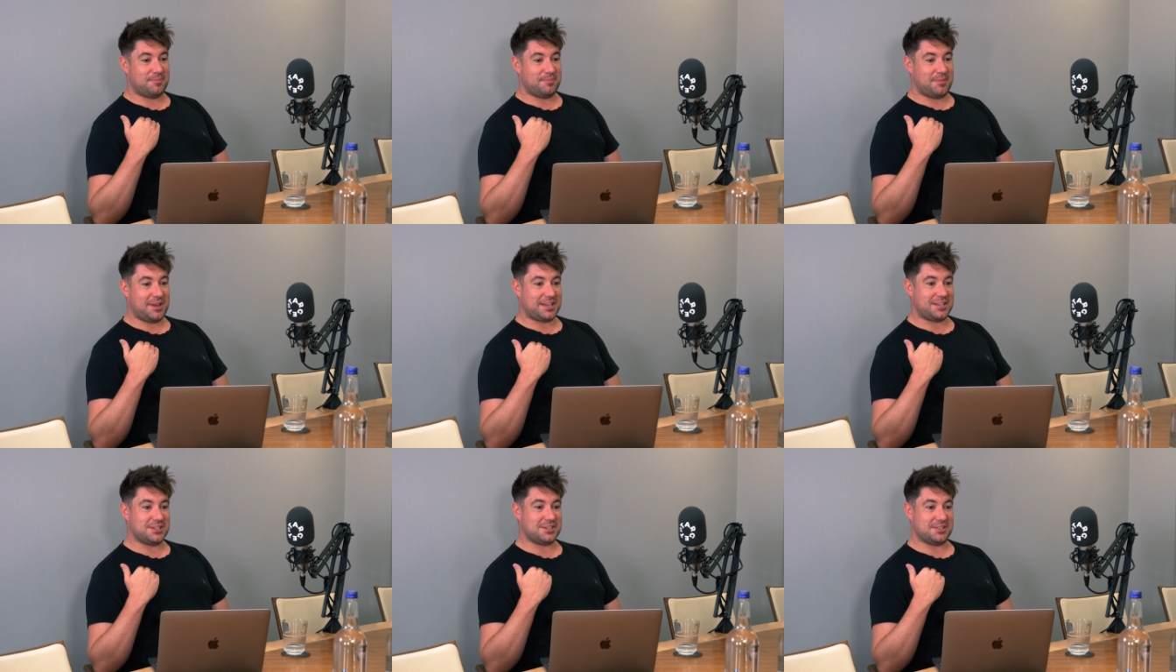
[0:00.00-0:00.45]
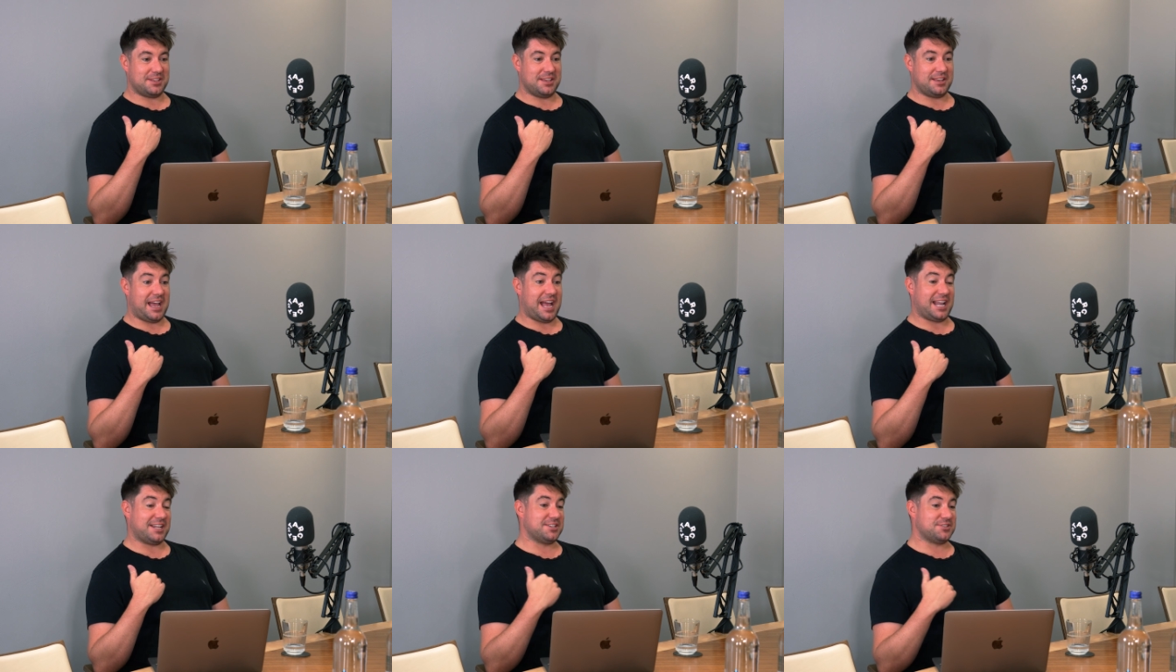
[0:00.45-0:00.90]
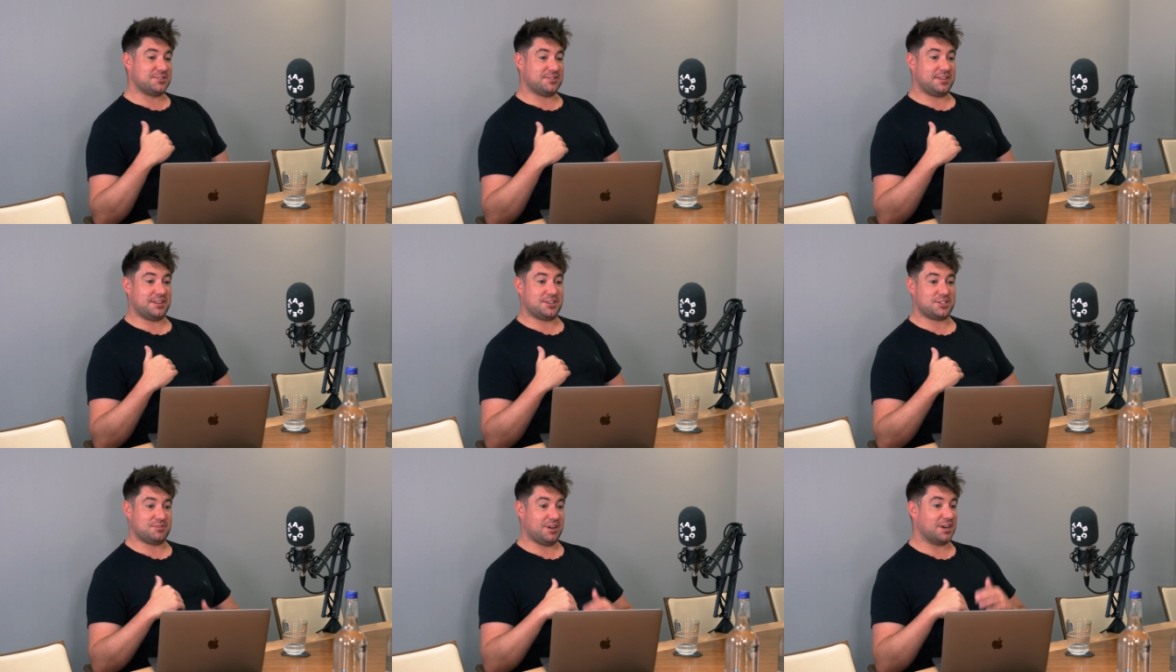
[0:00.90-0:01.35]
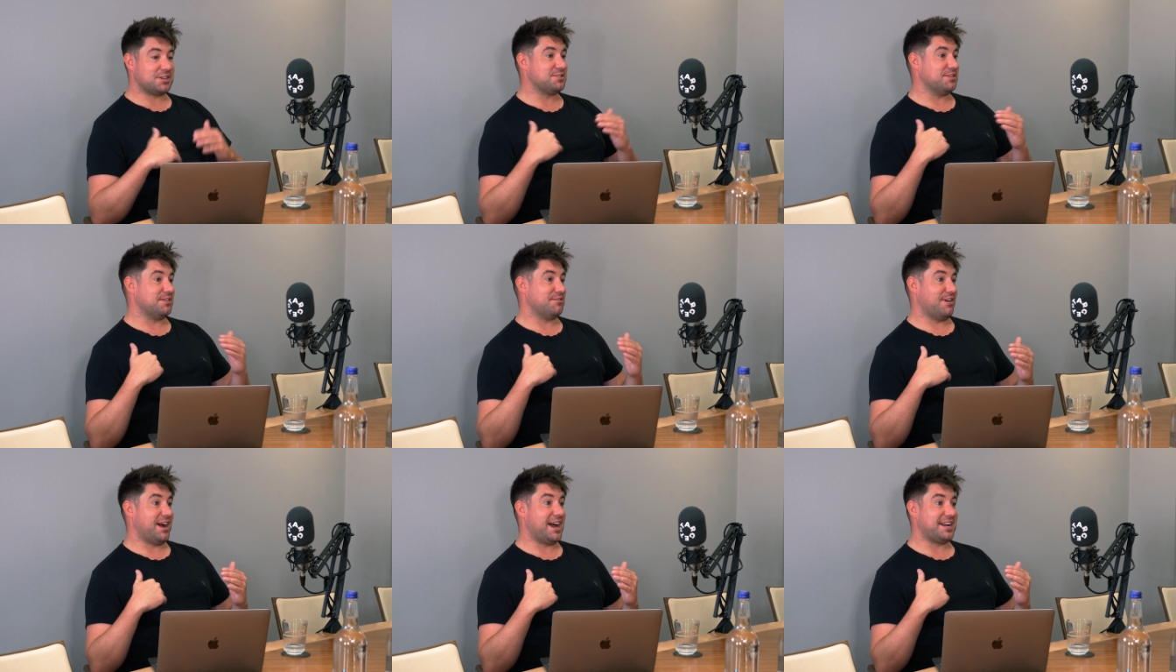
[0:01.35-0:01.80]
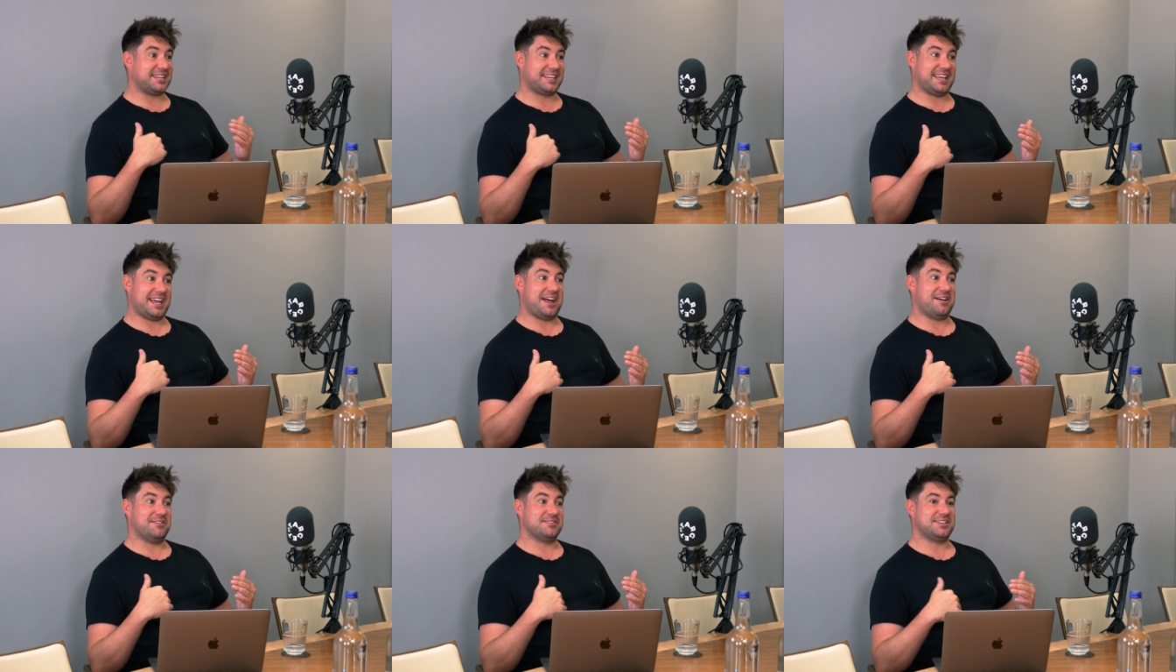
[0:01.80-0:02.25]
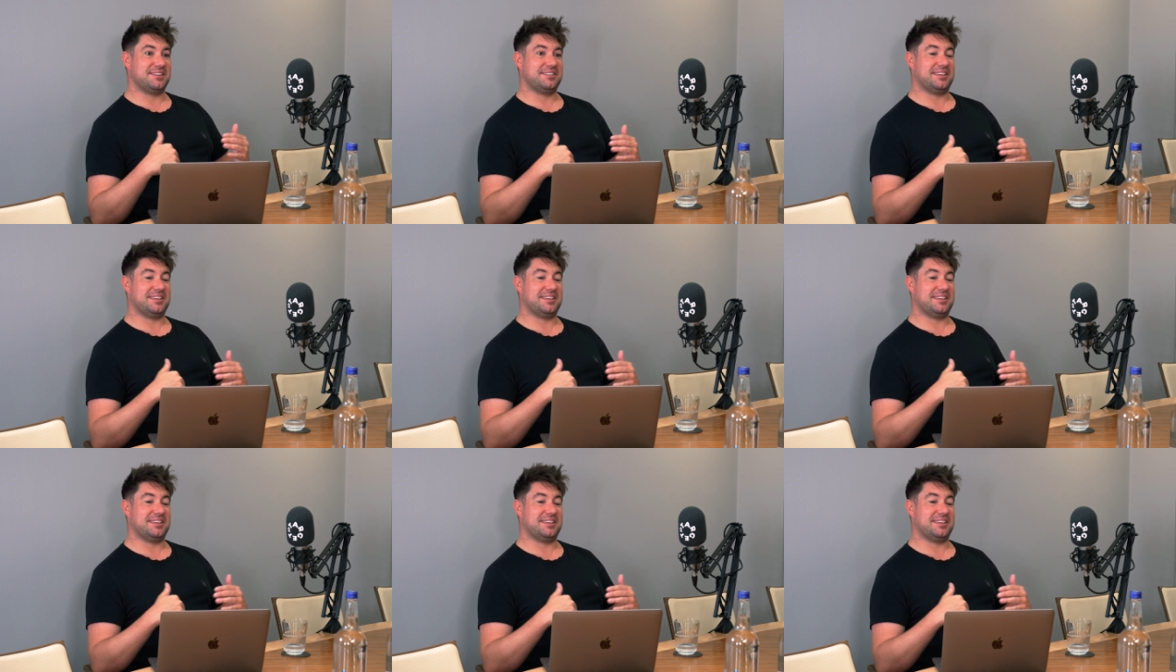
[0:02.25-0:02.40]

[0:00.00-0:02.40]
making the structure of your ad accounts,